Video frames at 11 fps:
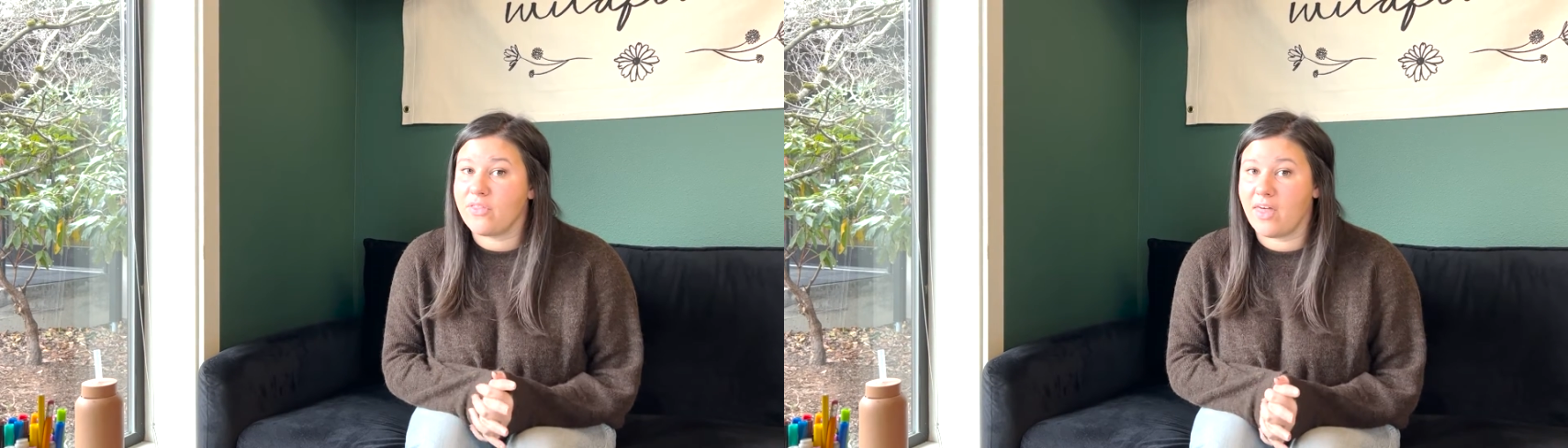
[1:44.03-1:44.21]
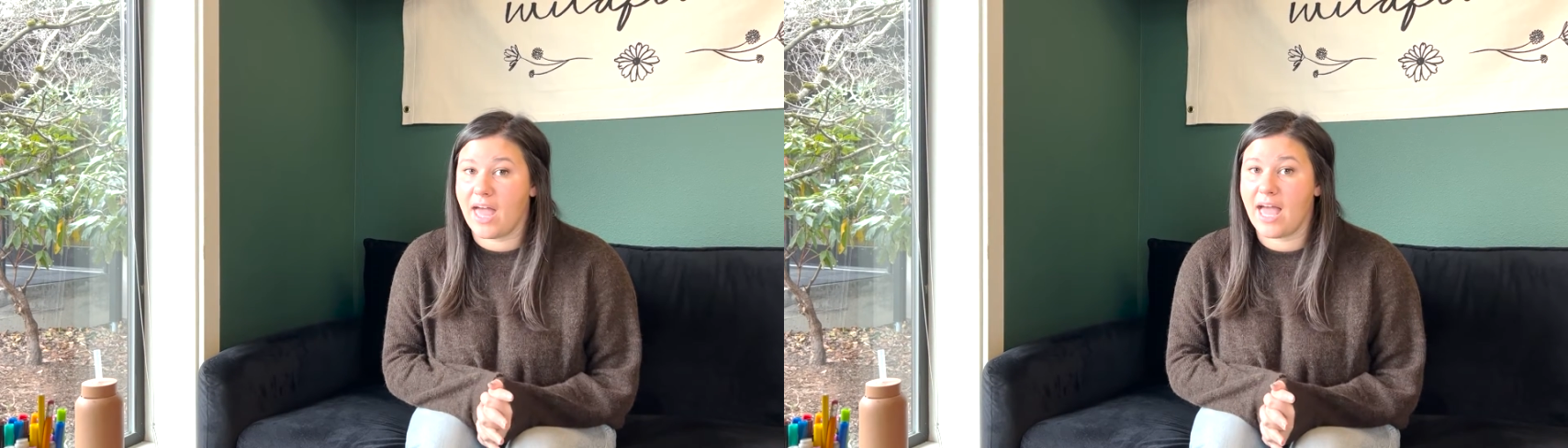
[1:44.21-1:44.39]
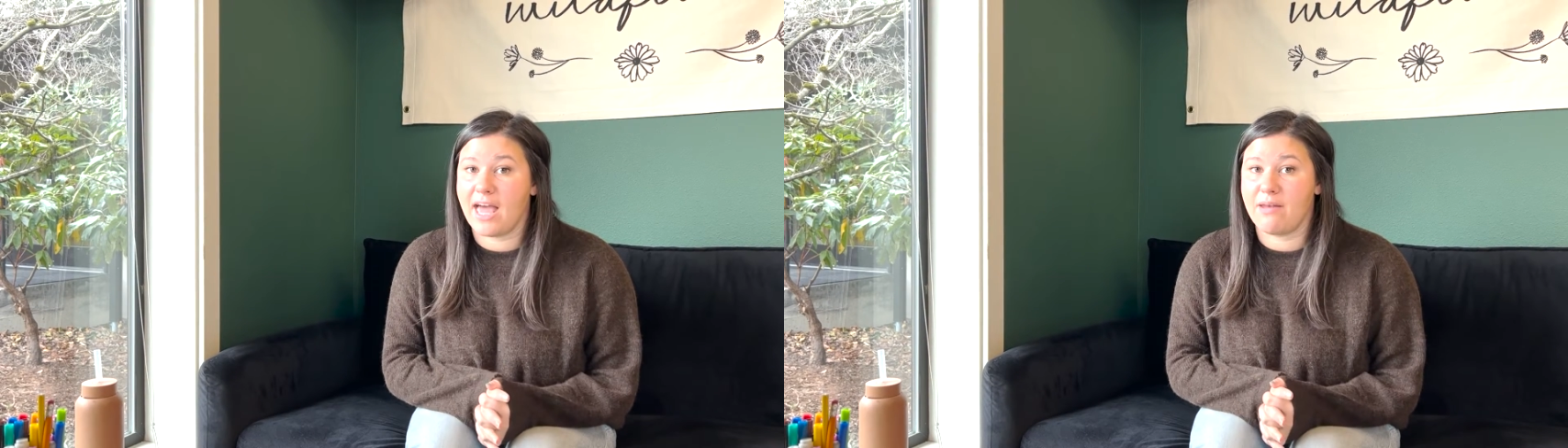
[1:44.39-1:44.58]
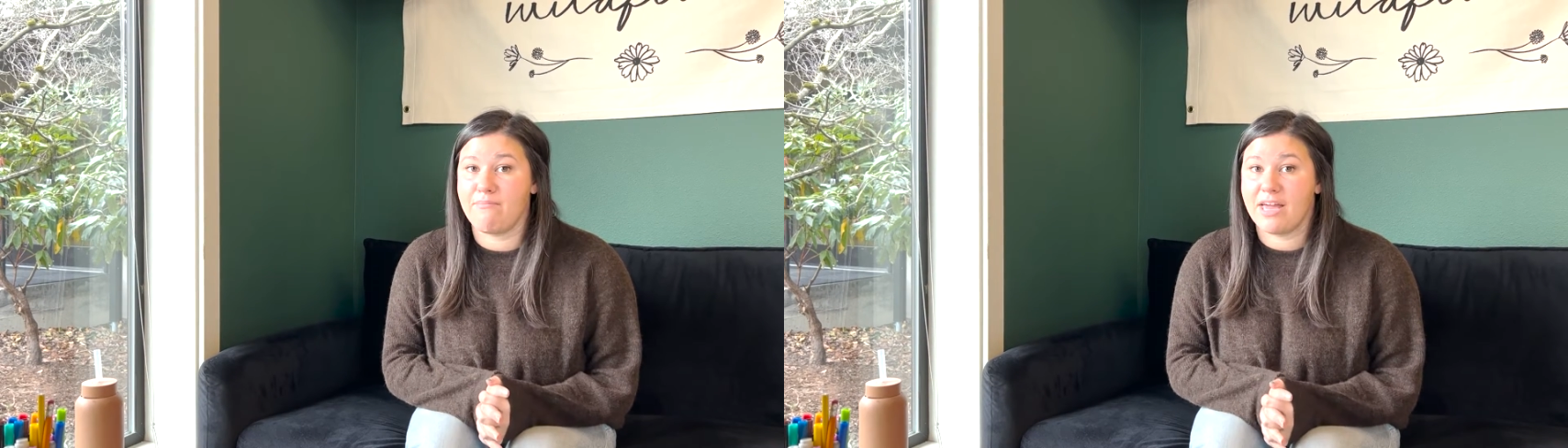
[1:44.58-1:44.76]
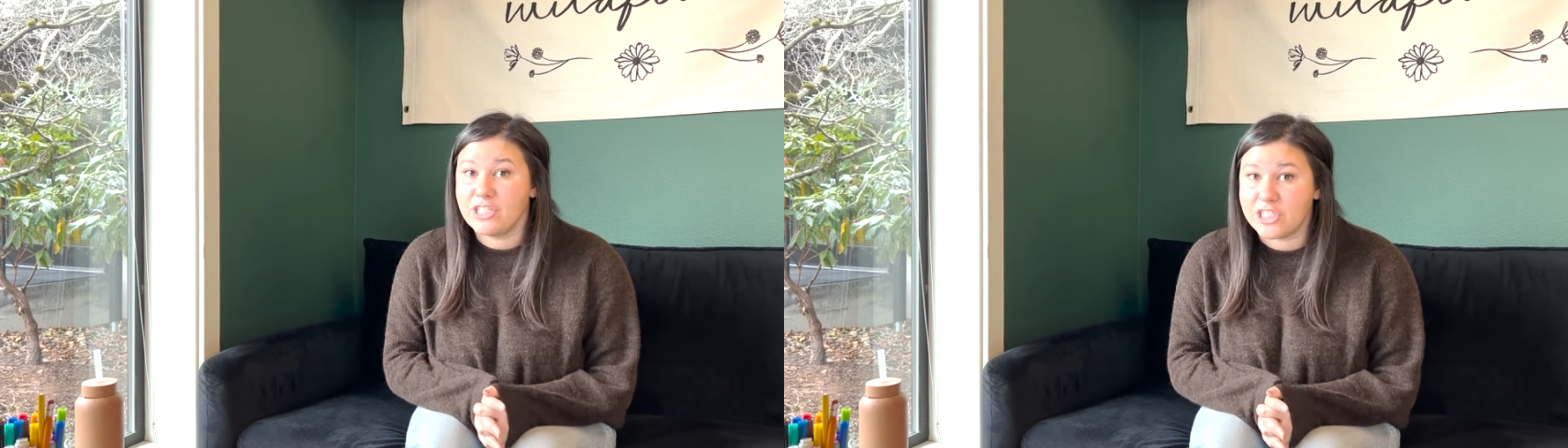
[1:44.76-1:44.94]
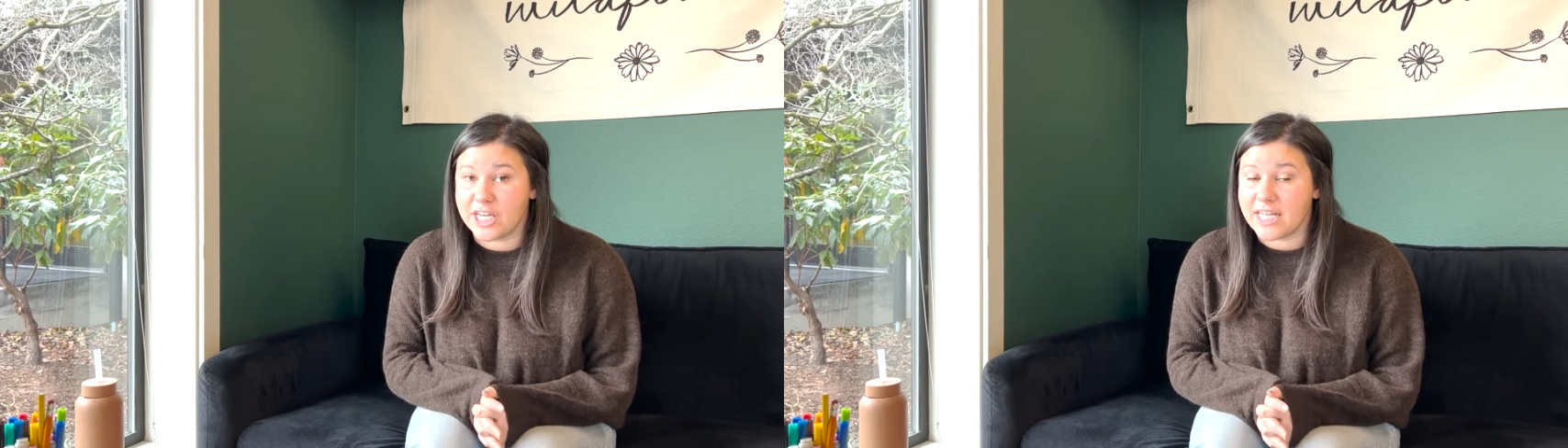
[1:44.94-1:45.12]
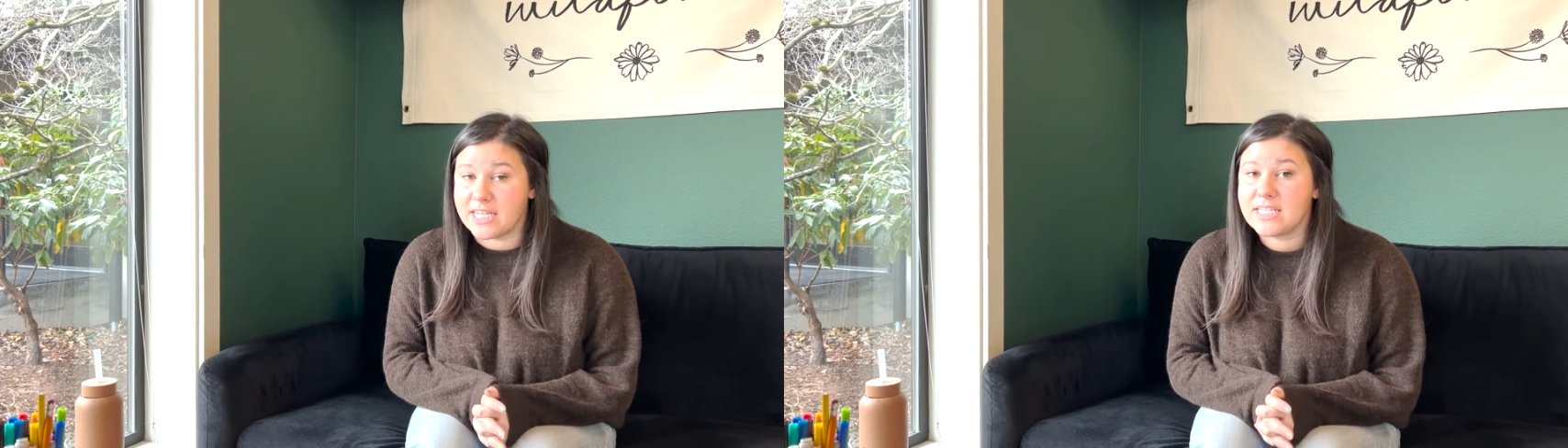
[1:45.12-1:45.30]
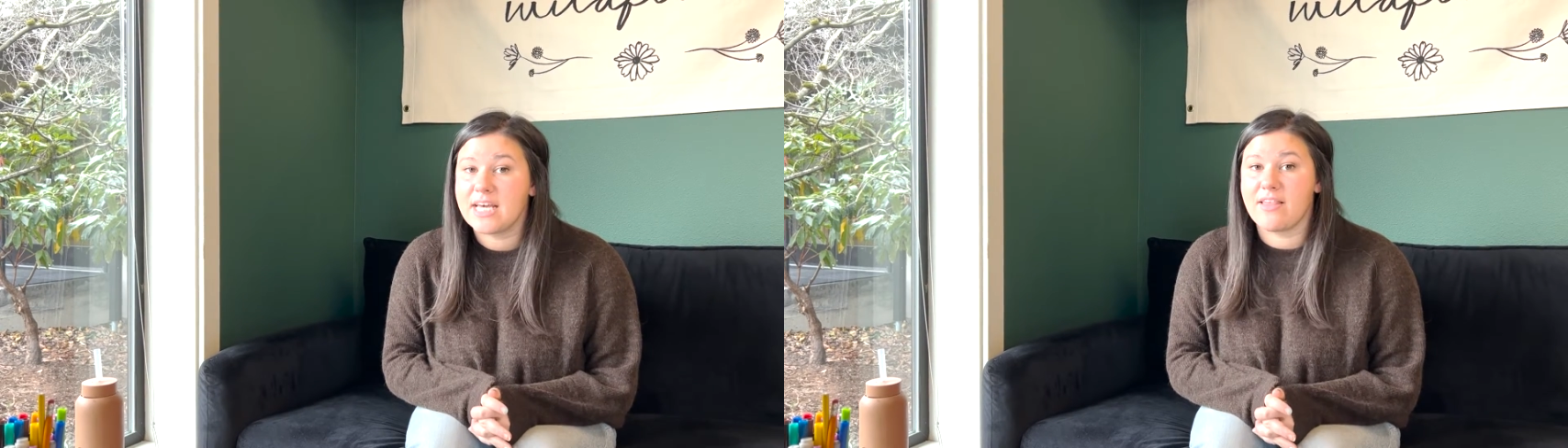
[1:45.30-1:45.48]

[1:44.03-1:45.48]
they had mentioned